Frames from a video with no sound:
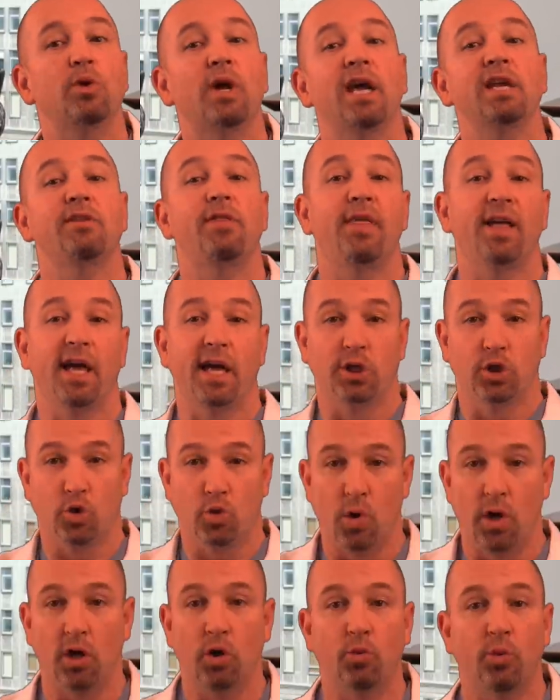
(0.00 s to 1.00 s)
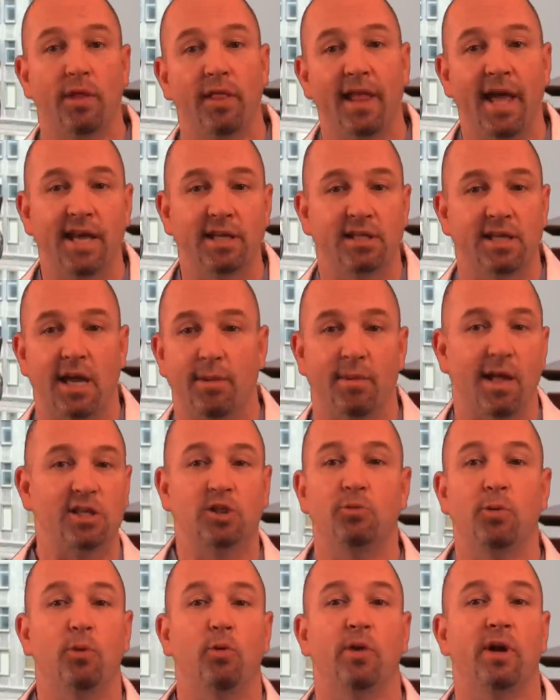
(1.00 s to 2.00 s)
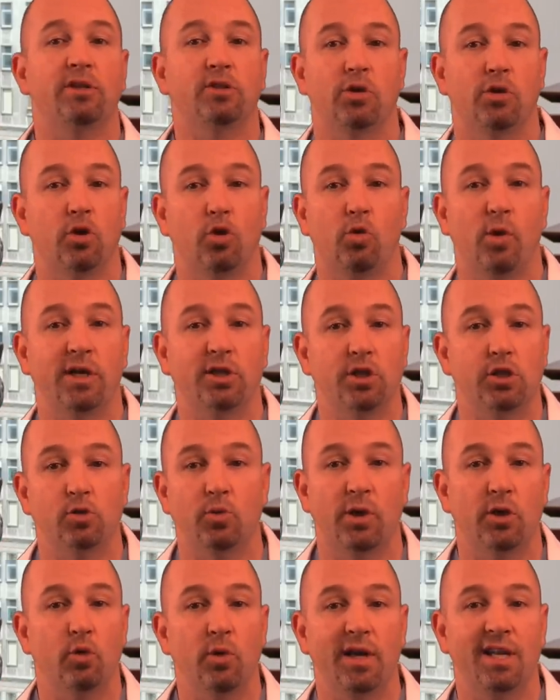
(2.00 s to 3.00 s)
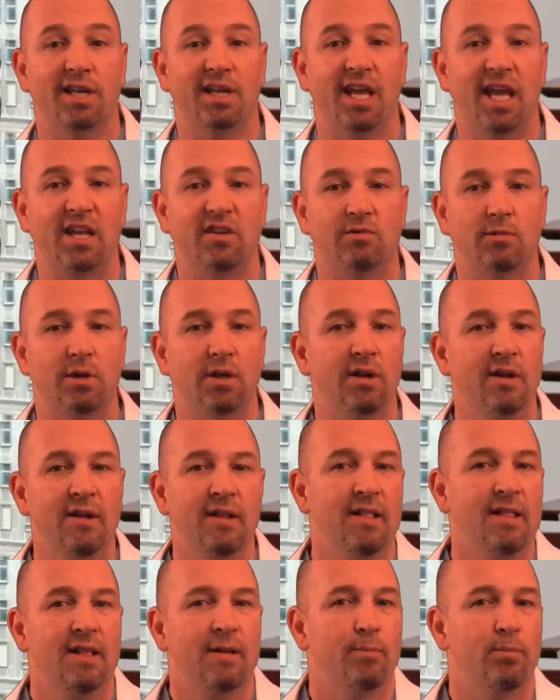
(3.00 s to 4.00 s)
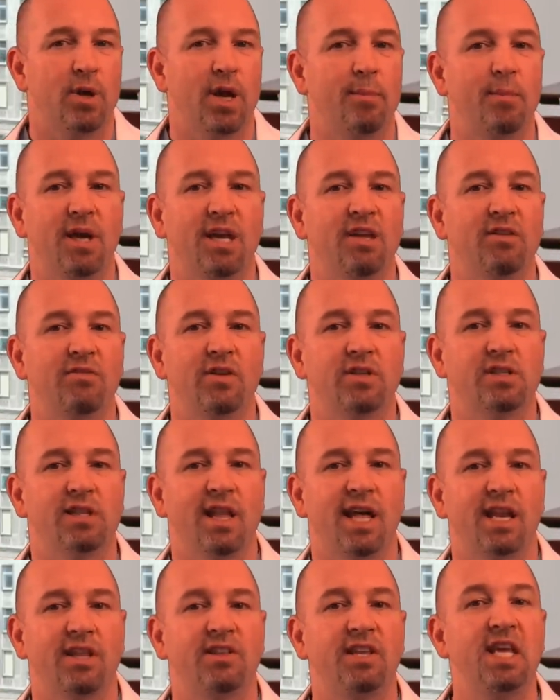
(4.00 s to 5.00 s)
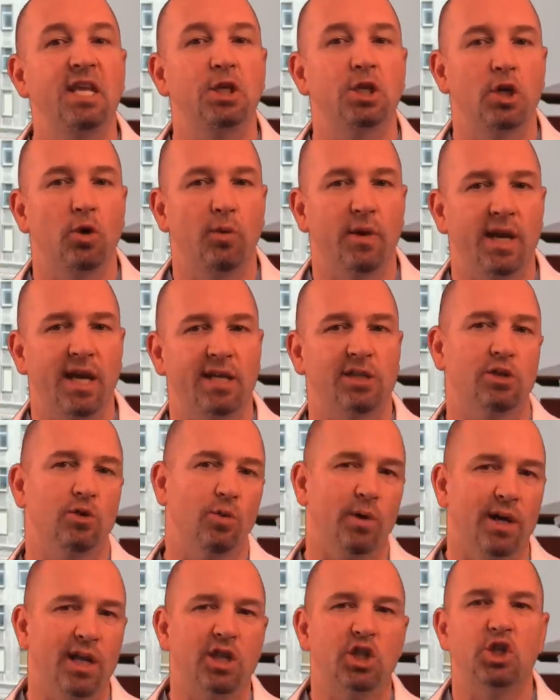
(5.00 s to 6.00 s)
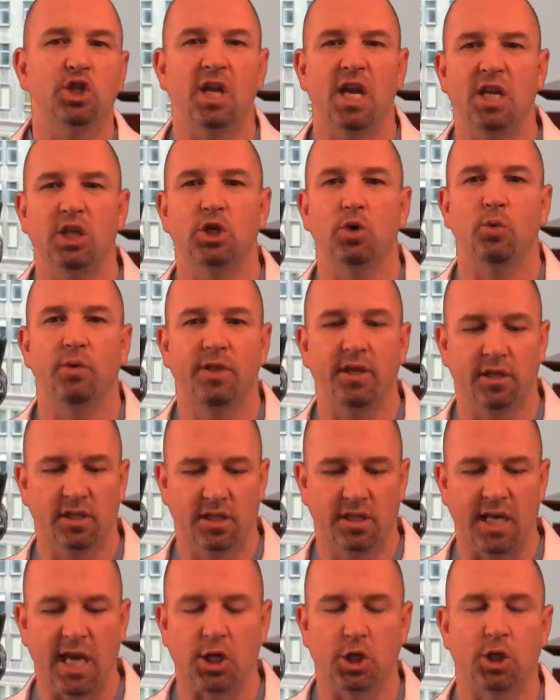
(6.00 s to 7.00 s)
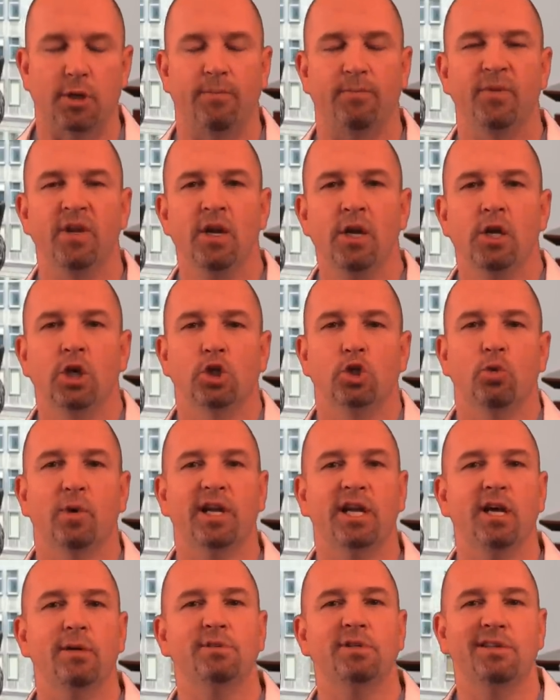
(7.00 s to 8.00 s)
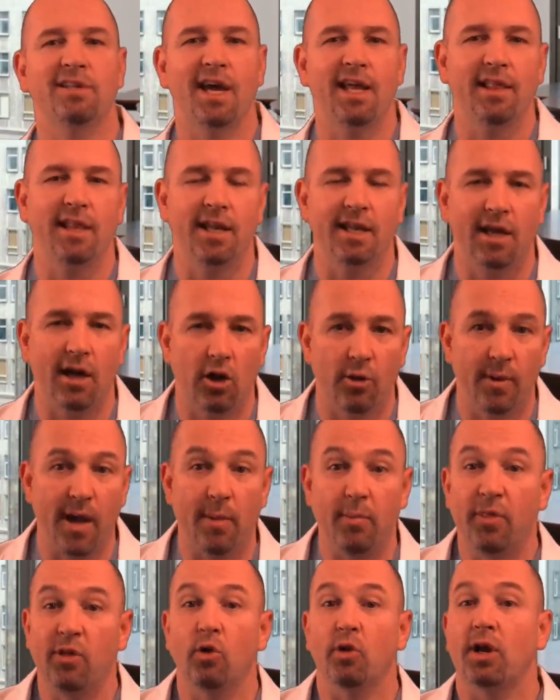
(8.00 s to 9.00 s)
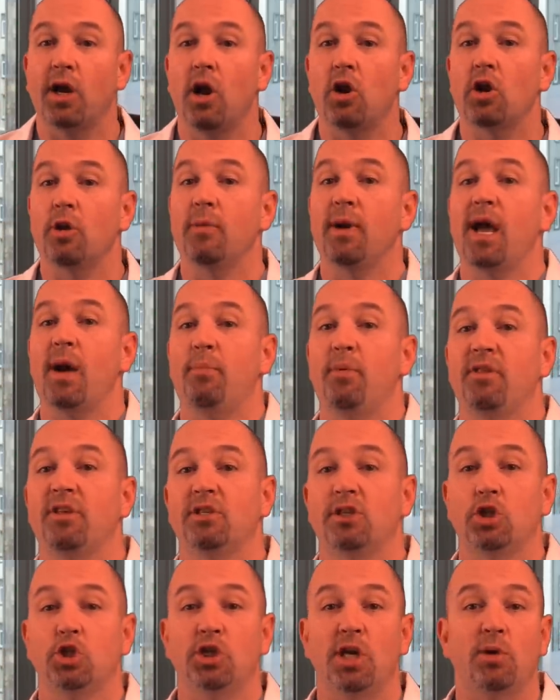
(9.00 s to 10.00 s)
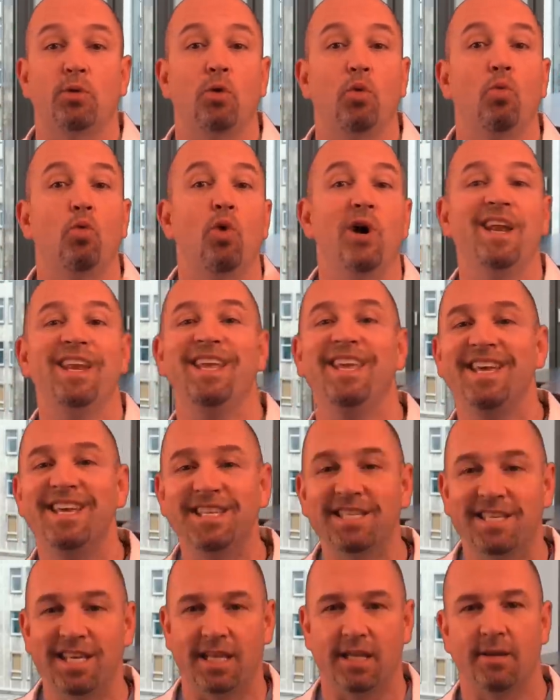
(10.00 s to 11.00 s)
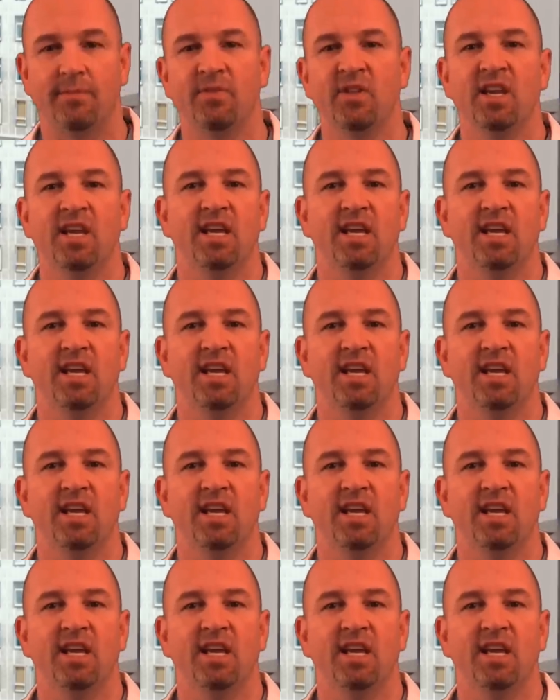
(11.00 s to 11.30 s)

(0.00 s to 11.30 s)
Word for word: I think I struggled with last time. Lots of people answering the questions, we had great engagement, but I'm not convinced a lot of teaching went on, so we're going to change it with this session. So when it comes to dilated cardiomyopathy or cardiomyopathies in general, what is it?